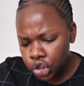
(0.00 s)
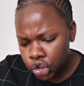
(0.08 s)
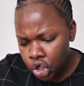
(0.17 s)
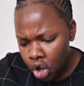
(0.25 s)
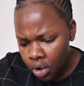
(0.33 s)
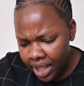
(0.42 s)

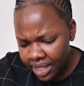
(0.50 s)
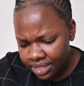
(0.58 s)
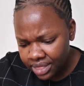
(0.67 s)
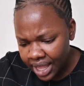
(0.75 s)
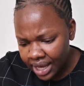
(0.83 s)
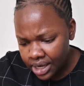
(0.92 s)
So,
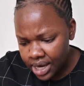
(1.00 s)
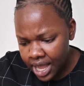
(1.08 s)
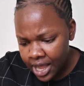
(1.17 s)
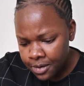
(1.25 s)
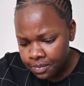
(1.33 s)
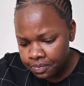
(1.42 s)
and
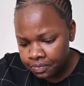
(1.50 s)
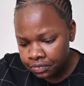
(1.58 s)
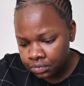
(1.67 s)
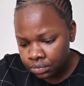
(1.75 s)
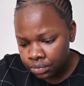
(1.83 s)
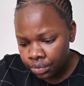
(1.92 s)

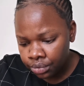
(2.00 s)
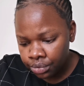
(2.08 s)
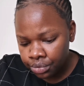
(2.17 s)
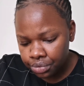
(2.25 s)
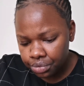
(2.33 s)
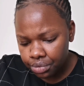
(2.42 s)
then
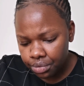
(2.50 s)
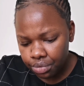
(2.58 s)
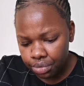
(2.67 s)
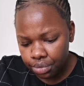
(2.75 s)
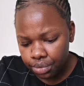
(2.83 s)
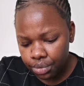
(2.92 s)

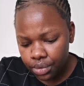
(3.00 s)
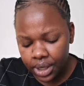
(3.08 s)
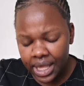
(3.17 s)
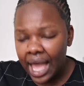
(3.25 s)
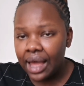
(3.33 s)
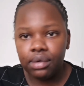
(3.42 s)

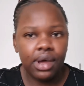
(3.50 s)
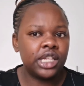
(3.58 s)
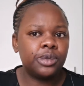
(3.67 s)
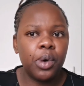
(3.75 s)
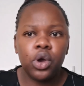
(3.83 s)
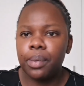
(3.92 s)
yeah, I
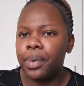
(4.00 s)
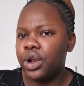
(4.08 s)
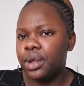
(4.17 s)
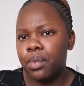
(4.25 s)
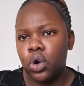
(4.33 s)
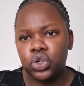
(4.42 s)
spoke about
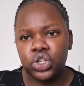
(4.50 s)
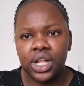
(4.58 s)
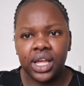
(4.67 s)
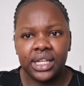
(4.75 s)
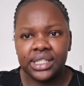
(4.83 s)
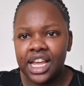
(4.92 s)
emotional
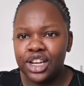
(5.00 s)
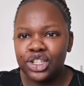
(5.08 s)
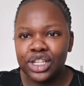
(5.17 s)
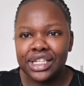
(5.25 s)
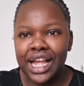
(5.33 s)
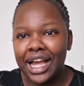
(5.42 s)

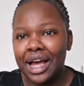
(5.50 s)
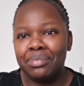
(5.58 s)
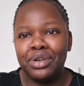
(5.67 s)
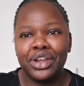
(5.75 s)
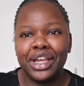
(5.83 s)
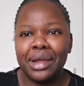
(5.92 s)
intelligence. Like, I'm
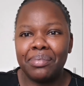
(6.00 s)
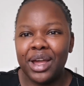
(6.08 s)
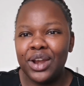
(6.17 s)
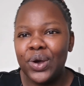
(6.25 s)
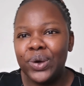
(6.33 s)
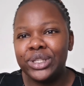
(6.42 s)
looking at my
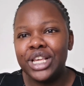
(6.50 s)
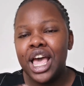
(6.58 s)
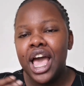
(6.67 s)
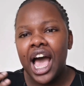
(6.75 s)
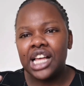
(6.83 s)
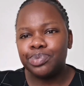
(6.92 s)
notes.
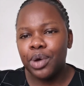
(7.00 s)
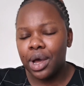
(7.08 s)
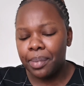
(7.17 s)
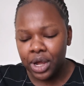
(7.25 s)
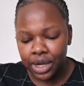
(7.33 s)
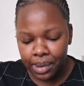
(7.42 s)
I spoke
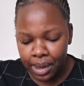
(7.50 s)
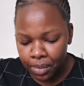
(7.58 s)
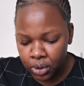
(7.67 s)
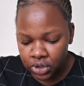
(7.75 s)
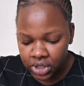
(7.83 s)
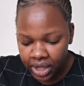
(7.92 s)
about
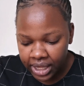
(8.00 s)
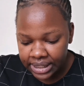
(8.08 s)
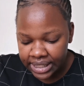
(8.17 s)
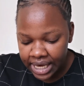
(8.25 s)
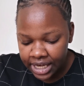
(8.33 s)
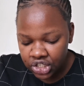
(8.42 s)
emotional
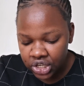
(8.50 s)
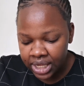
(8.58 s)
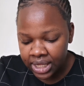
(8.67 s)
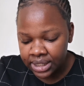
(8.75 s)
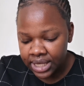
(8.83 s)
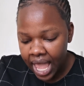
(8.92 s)

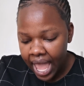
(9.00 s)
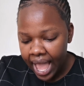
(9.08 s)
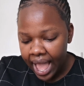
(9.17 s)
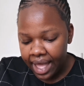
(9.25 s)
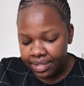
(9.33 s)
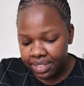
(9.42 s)
intelligence,
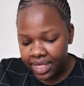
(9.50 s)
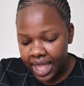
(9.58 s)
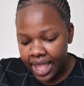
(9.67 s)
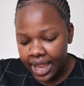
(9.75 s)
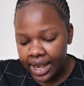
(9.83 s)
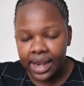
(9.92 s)
and
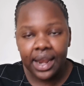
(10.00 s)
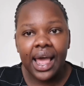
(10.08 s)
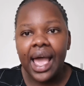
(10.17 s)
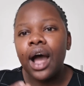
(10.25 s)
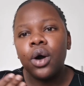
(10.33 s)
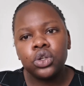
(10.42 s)
then
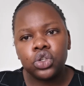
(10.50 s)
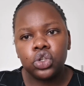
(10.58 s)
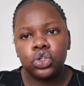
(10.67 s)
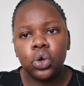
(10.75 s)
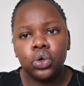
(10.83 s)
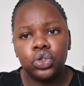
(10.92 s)
I also
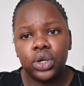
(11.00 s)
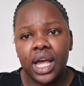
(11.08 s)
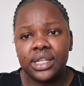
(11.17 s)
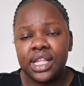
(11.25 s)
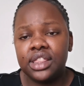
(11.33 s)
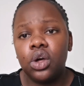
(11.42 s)
told you
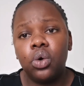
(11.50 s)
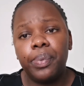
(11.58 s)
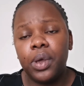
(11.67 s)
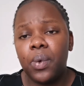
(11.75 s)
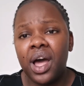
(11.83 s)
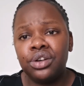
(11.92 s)
guys that there will
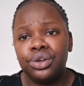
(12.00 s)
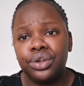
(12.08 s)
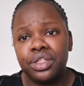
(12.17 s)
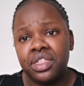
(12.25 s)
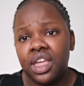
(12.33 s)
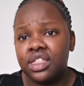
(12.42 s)
be one
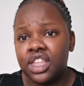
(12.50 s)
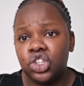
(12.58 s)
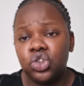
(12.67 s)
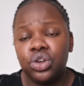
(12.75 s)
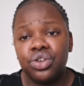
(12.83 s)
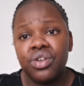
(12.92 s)
good thing that
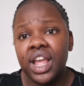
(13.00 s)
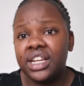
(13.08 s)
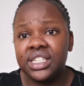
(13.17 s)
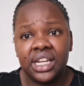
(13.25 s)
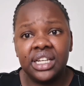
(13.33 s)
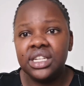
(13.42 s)
you're
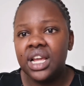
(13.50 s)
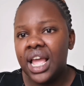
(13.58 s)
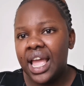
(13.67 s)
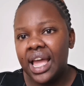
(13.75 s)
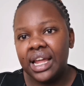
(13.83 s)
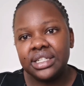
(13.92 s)
great at,
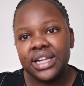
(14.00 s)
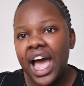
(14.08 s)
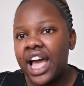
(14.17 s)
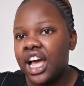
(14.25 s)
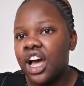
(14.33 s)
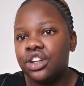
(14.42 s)
and
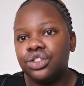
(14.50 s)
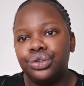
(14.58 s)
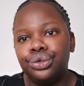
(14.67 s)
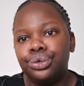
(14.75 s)
I can't